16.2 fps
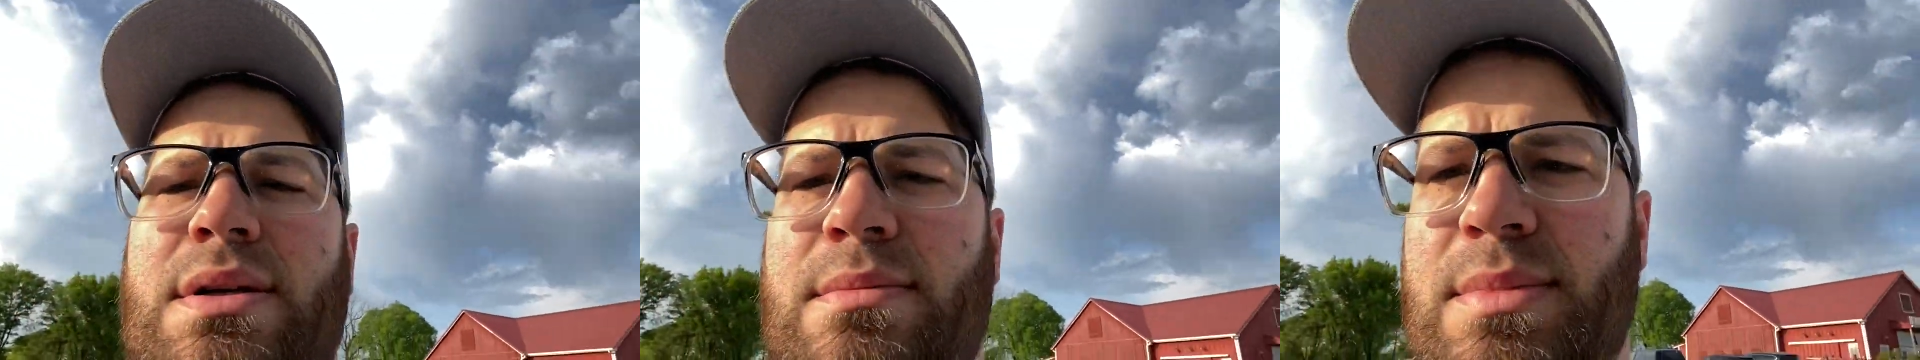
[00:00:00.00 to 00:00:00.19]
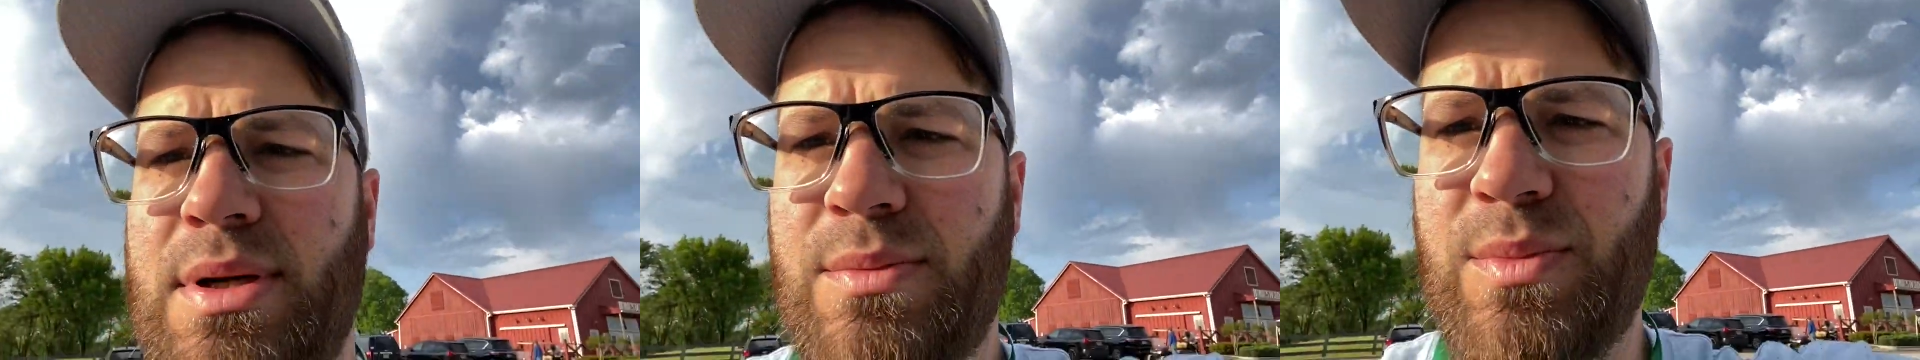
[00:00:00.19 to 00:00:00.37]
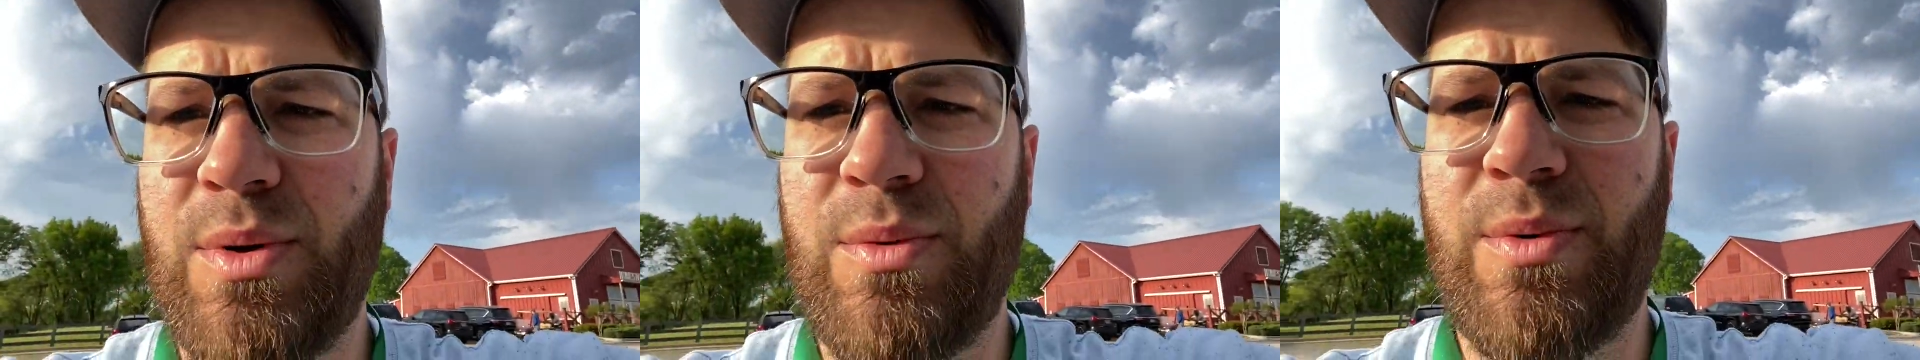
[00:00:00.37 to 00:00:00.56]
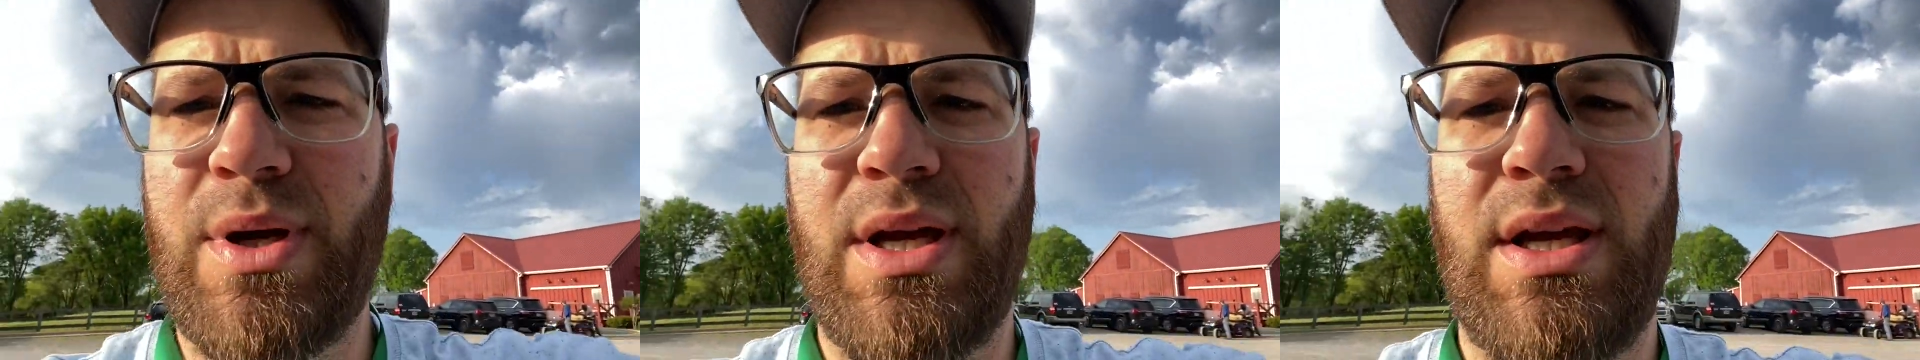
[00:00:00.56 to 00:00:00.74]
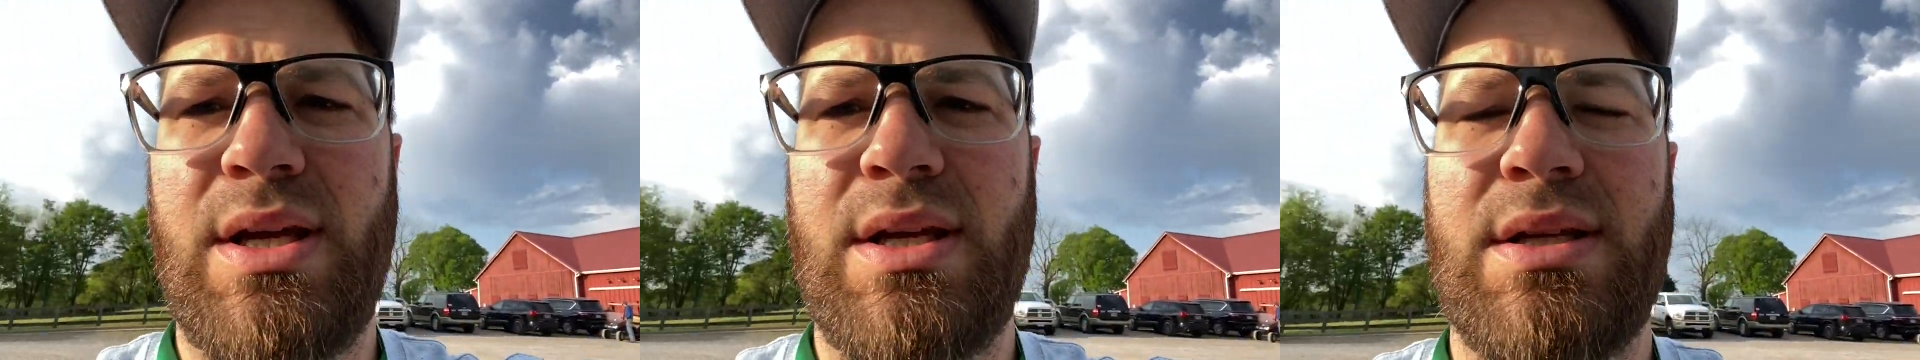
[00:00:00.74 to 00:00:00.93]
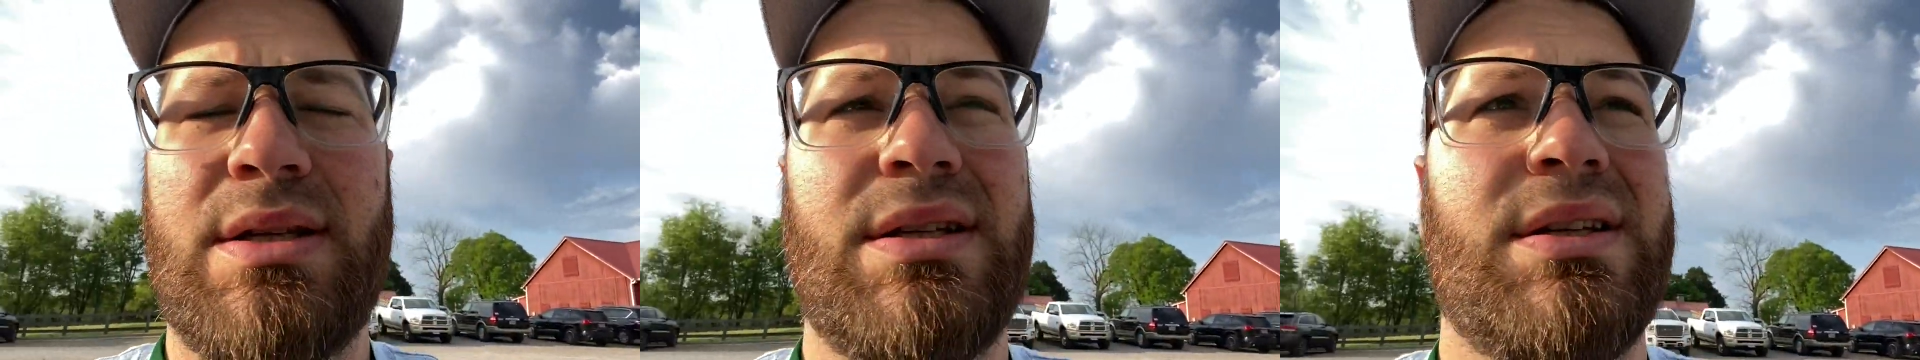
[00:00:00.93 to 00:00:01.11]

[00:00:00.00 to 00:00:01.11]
on my way